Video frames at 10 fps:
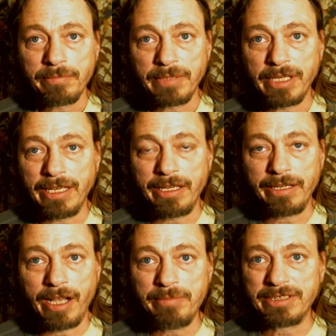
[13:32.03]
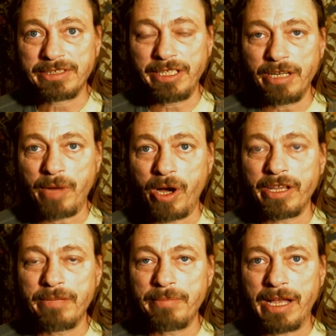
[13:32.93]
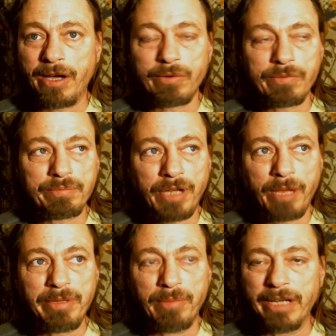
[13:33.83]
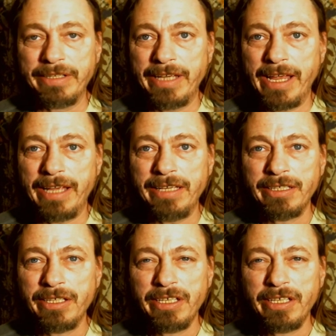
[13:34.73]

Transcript: Again, I've been seeing them. I'll get them out probably Monday.